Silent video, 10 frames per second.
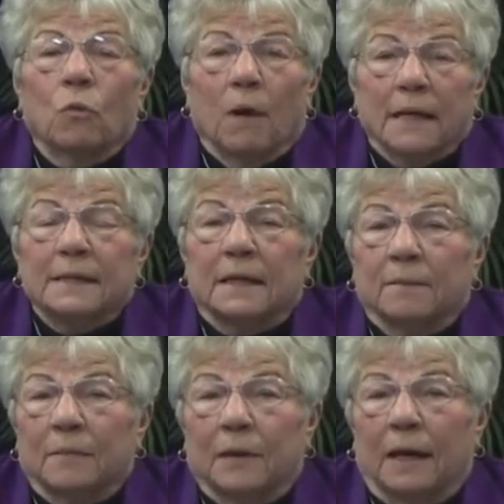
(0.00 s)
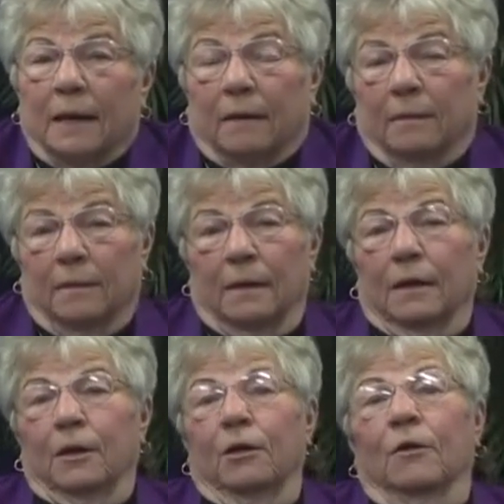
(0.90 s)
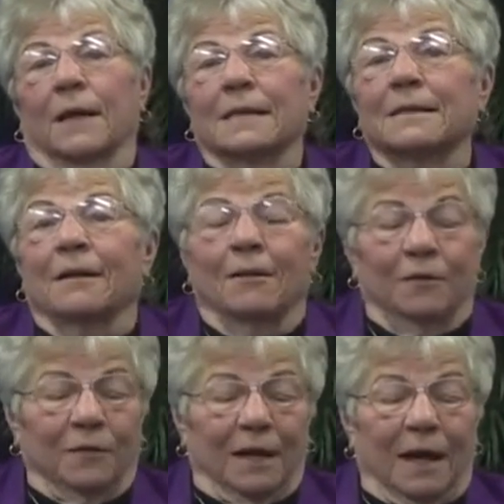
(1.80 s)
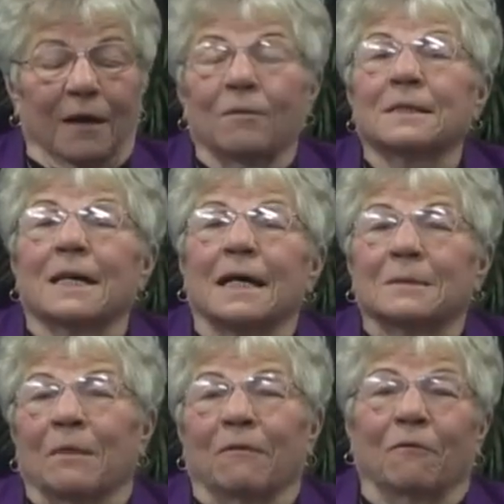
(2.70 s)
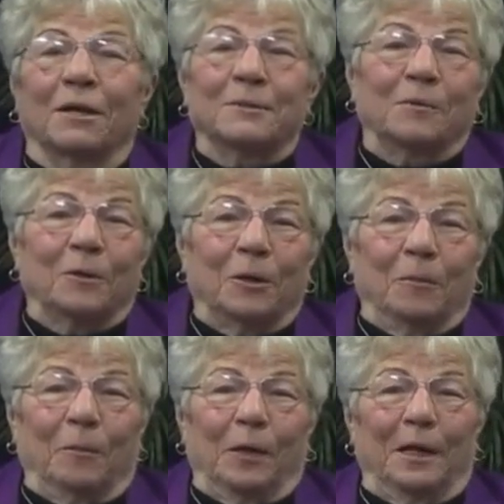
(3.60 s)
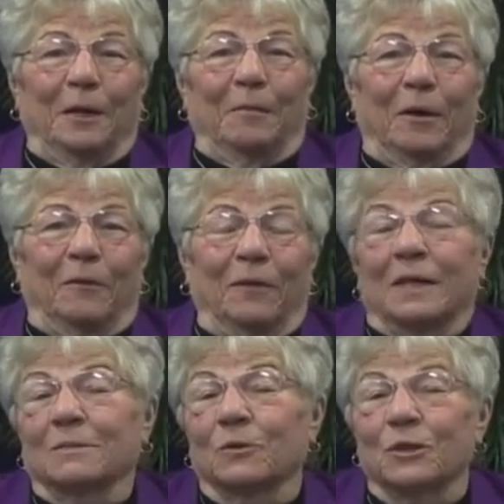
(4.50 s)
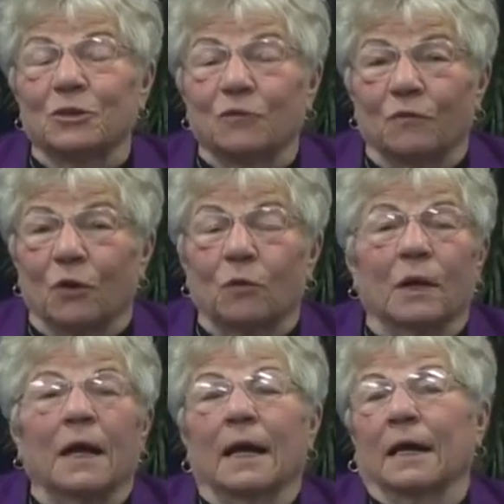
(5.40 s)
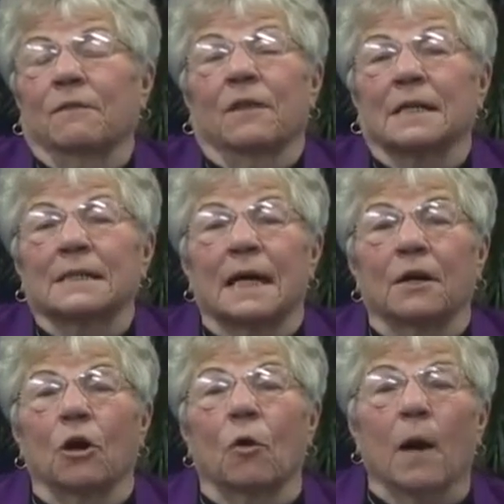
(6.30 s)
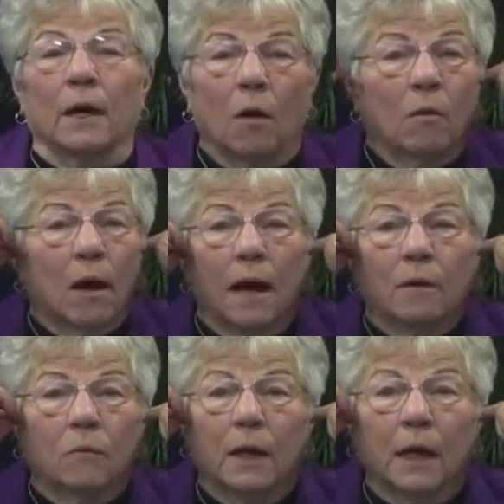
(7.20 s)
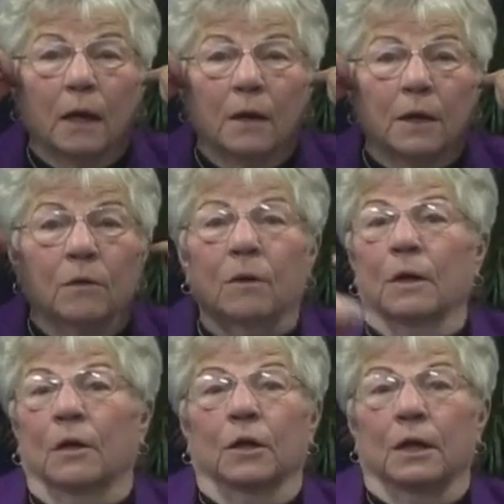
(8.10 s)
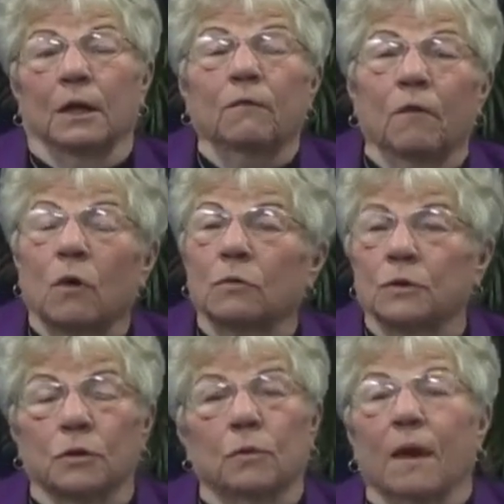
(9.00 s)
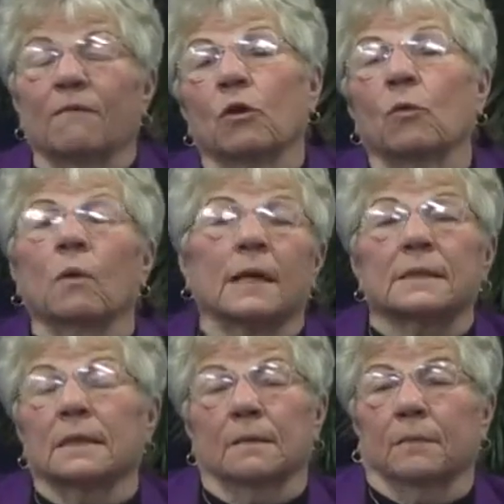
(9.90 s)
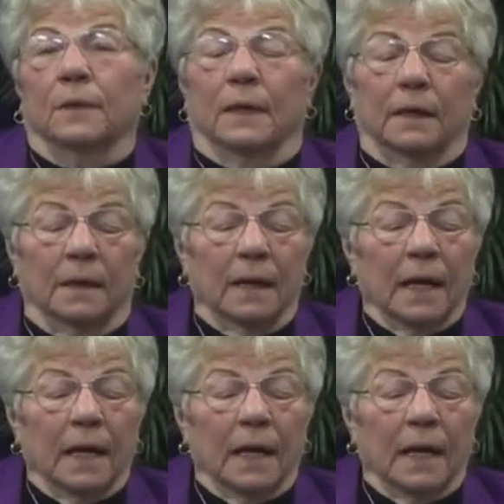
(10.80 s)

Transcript: right to complain. You know, that's another thing. I always ask my friends when they're complaining about things, well, did you vote? And if they say no, I go, I don't want to hear you. You didn't vote, so you have no right to complain.